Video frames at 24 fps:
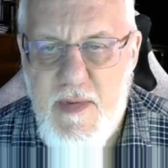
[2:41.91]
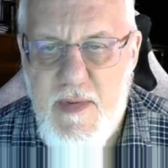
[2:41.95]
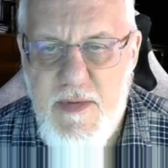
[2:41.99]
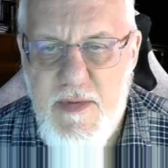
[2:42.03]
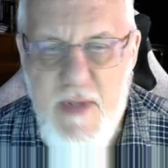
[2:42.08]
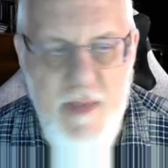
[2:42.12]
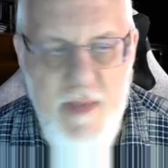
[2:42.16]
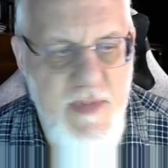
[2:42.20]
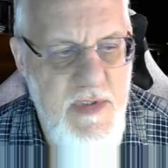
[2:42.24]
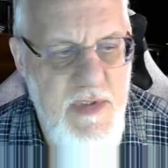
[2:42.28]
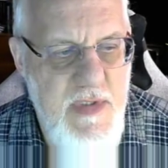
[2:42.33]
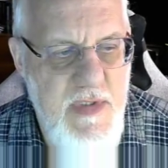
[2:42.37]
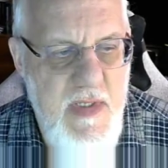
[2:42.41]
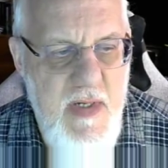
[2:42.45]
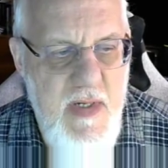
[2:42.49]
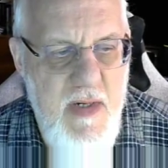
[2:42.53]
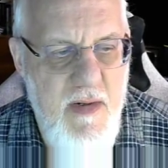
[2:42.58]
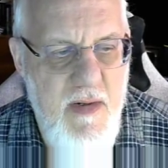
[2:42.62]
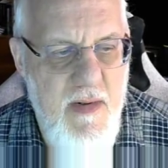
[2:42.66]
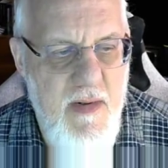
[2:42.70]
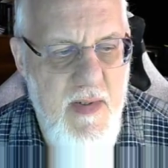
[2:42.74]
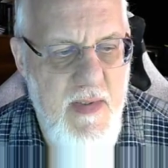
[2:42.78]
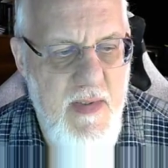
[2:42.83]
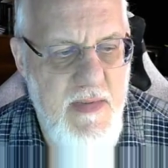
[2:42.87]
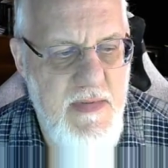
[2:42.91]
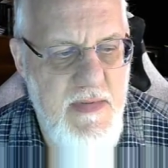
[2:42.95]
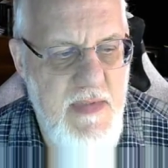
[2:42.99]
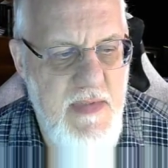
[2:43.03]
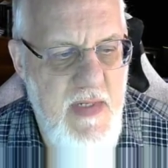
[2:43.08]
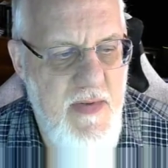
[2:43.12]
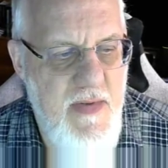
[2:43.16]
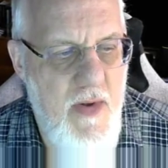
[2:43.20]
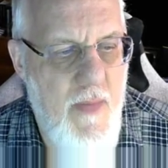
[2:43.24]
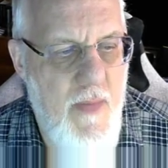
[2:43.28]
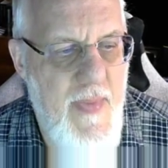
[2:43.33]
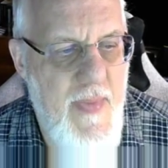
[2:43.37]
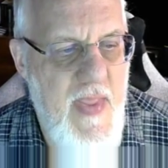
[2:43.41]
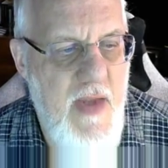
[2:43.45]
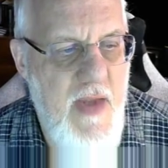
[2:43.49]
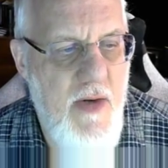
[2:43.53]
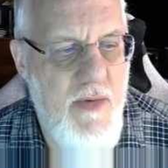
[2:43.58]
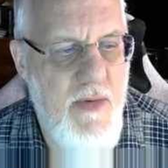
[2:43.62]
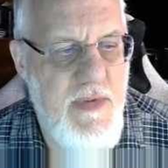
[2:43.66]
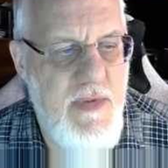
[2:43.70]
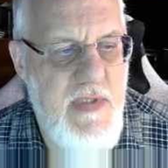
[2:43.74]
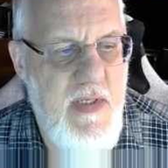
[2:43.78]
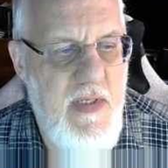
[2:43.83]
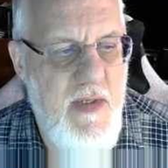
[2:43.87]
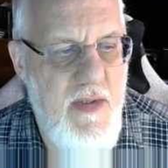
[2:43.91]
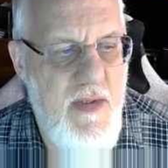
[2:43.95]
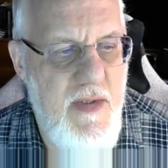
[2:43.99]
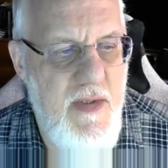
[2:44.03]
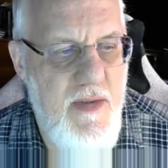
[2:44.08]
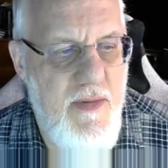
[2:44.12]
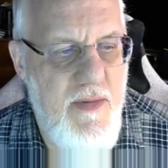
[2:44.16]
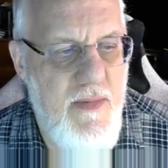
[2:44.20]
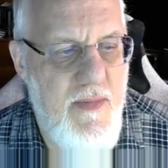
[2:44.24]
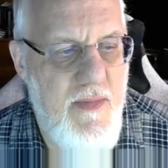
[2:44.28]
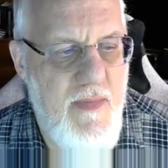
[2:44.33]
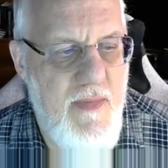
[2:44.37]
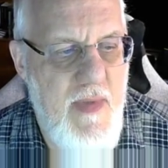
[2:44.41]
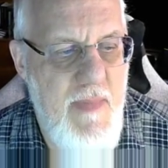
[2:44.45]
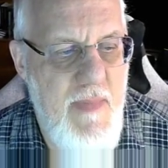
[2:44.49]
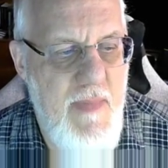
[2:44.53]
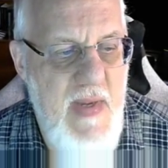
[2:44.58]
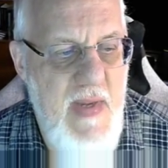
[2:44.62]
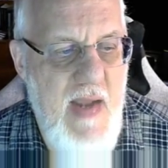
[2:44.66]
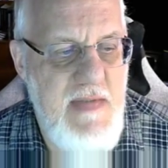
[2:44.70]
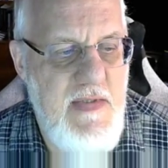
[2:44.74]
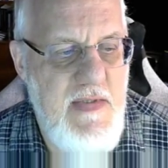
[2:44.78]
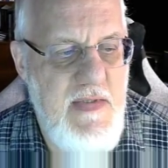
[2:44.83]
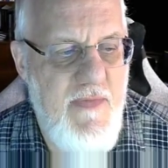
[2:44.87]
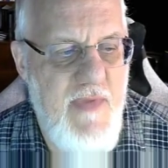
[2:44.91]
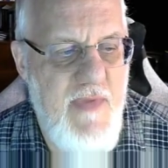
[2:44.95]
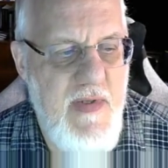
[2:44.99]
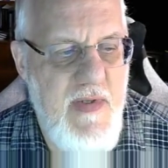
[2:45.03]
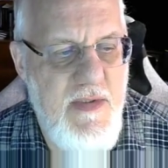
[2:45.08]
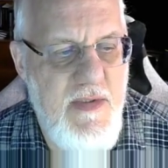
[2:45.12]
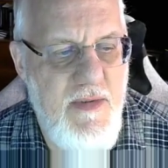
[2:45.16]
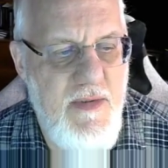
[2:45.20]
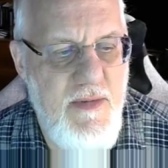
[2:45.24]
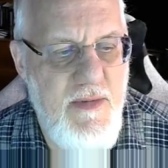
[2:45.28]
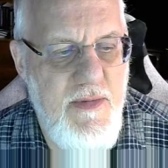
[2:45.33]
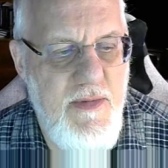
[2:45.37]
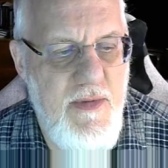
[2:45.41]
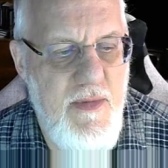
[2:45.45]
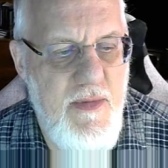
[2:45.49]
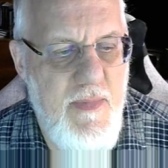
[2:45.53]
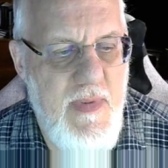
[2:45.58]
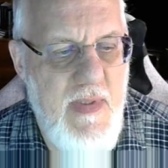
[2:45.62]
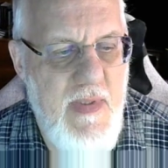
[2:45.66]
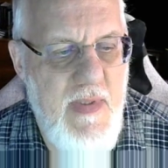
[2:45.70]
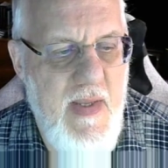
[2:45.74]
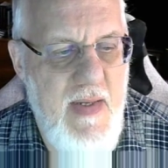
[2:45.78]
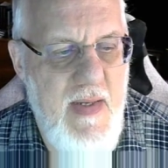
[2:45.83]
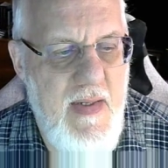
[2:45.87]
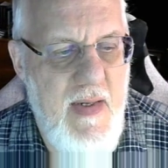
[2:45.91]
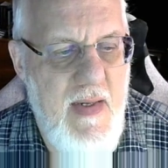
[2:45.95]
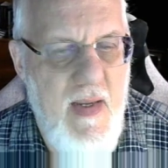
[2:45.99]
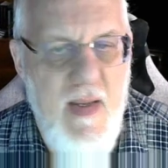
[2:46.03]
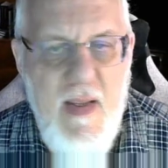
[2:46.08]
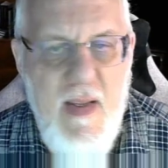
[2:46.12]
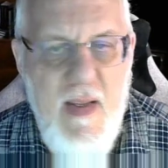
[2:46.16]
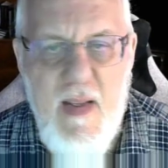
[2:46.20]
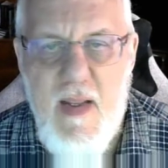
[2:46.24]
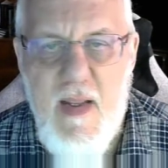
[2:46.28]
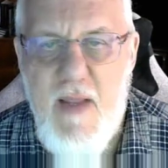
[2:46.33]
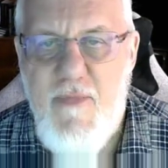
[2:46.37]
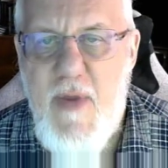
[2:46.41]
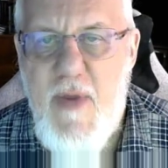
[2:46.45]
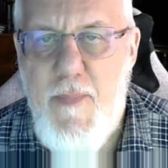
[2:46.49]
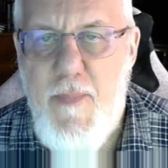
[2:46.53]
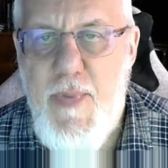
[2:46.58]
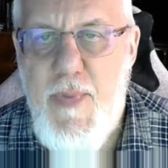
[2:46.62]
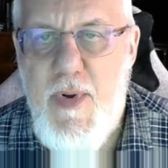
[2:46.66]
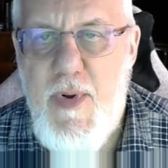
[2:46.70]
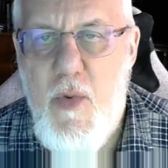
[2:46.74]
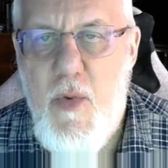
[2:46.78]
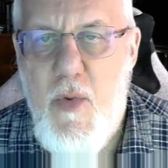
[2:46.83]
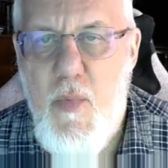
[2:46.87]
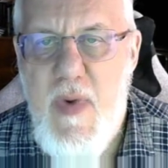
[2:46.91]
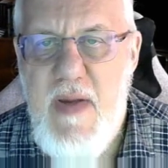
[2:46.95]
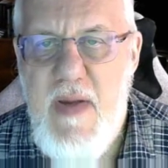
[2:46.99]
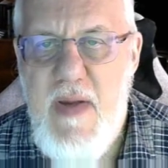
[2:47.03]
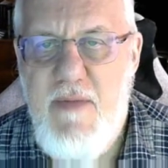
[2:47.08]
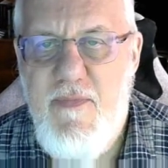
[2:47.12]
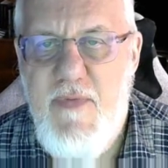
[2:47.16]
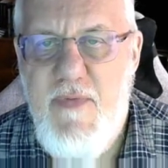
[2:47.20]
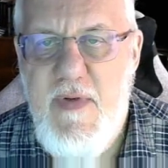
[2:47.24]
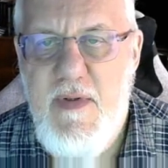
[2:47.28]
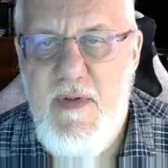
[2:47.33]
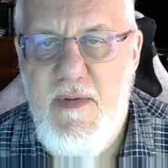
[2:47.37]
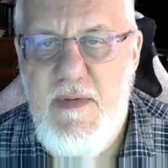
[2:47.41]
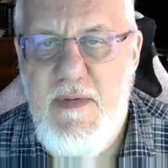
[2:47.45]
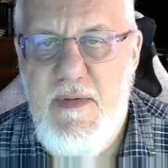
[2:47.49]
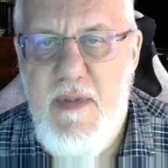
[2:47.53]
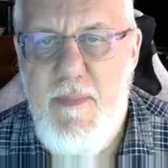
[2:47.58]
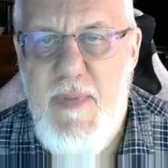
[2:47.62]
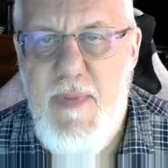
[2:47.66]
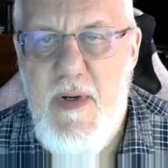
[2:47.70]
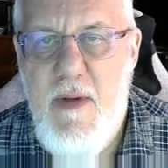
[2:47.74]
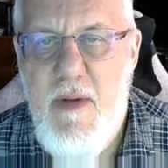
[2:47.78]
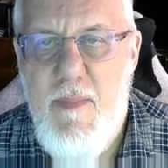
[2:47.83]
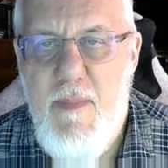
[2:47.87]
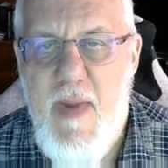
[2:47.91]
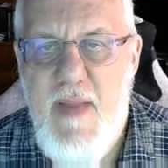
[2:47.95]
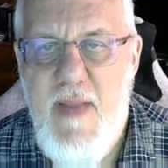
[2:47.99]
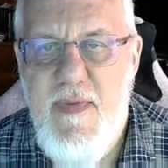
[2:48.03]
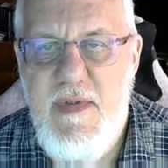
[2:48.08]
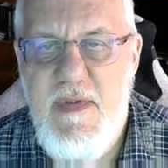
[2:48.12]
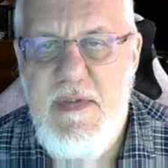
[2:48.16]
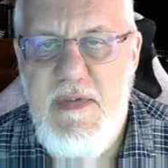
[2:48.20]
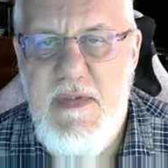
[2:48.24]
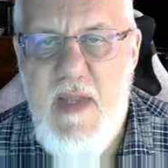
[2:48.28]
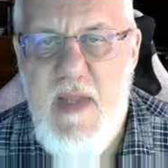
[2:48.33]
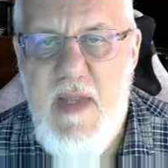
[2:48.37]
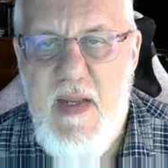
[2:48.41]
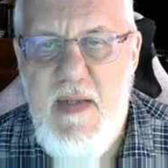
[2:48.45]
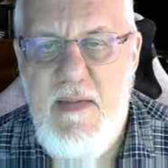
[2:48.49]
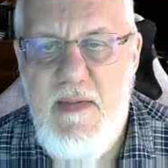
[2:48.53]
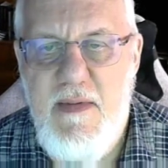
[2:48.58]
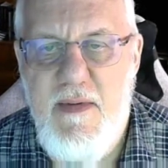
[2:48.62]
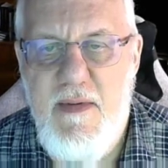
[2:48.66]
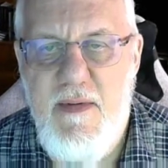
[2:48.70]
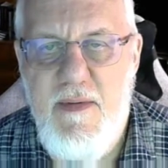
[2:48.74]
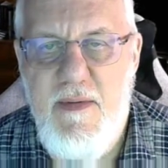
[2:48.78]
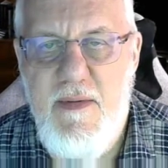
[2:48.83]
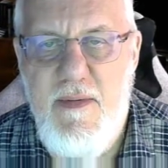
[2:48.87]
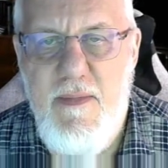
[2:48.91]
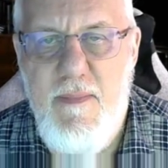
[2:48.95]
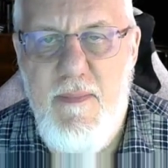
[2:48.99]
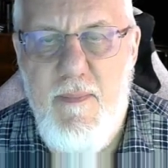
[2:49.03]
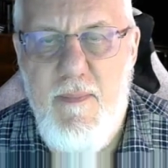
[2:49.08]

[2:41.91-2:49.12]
So I'm just curious, but they don't tell you. It'd be nice if they told you, but like if I put a wheat field up here by the silo,